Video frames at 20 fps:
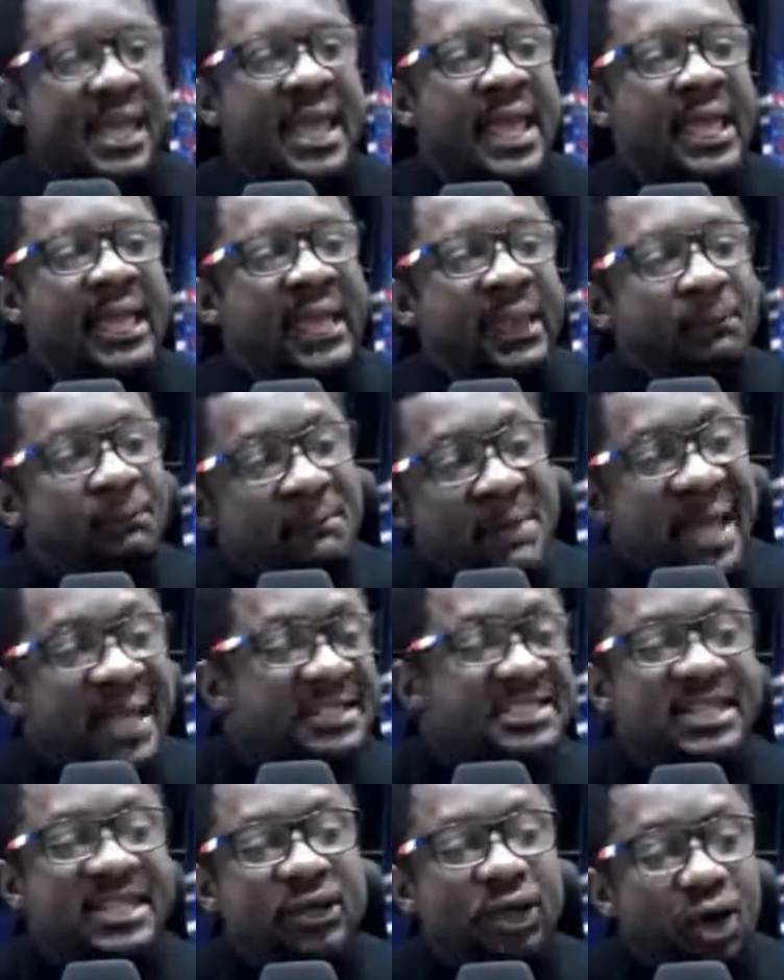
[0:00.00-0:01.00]

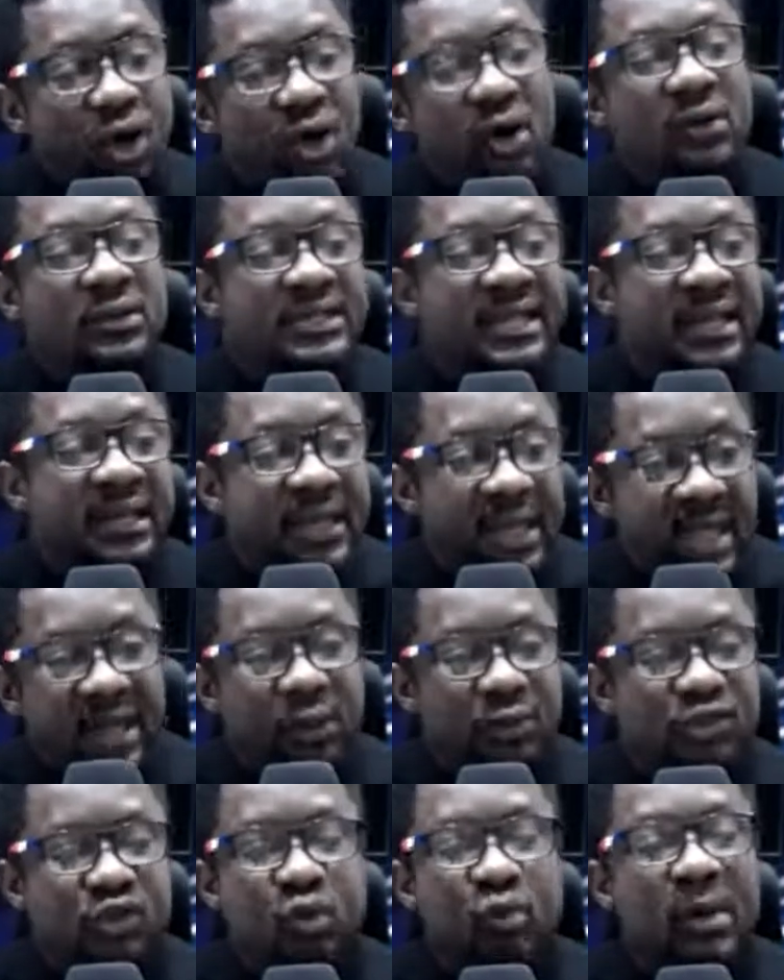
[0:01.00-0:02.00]
Imagine all the girls
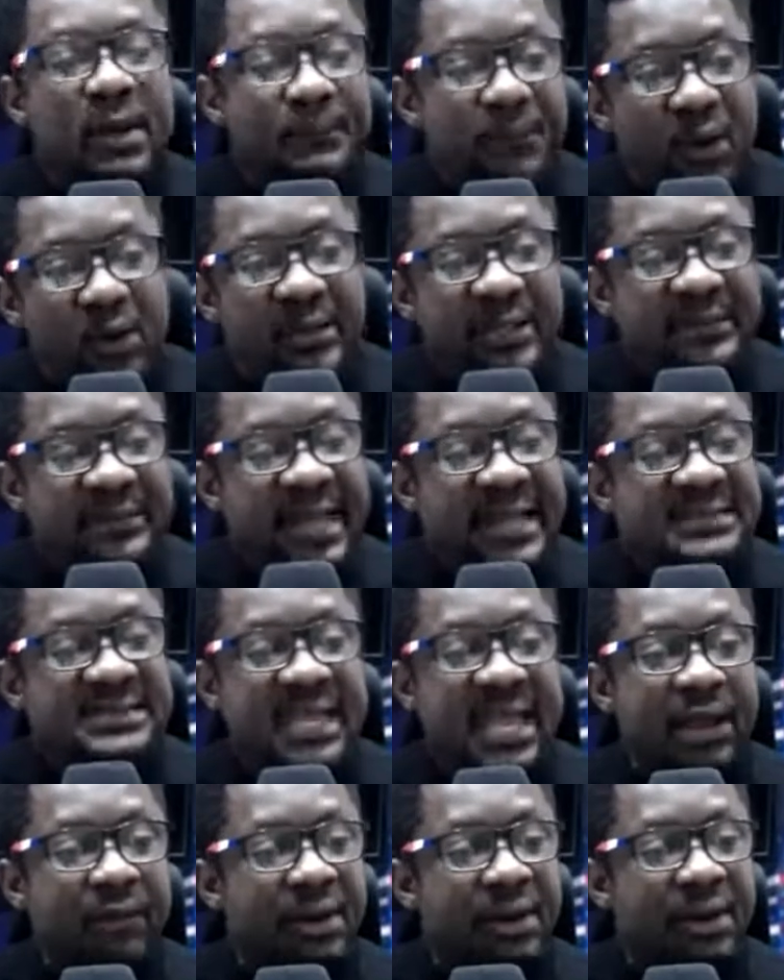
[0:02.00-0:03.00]
who were born in that
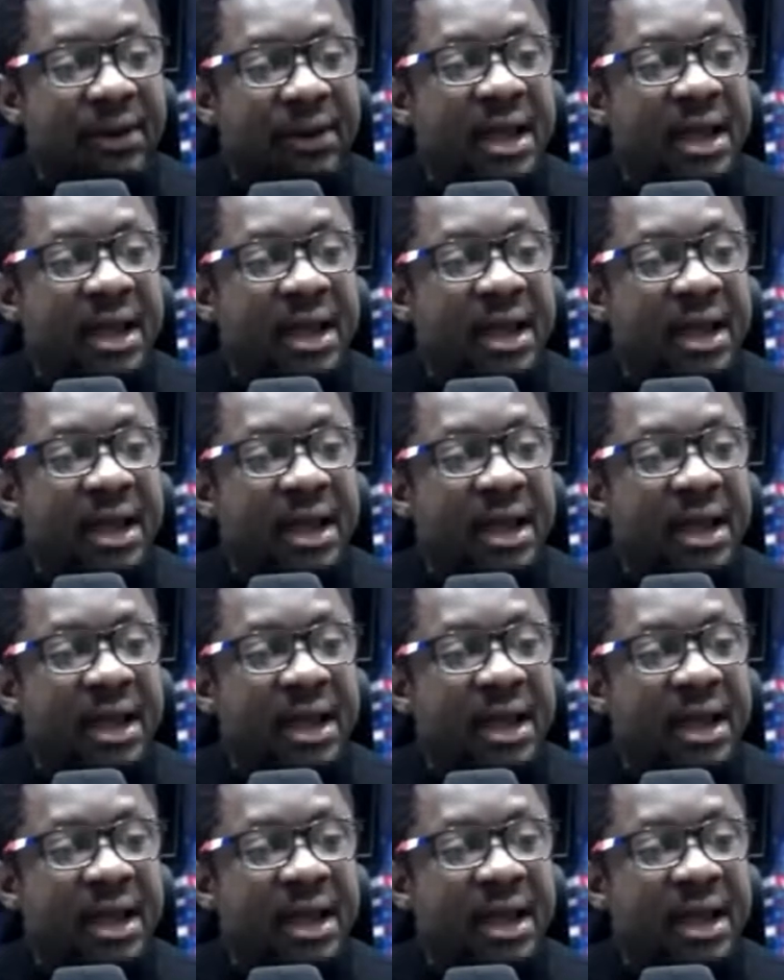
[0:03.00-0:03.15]
era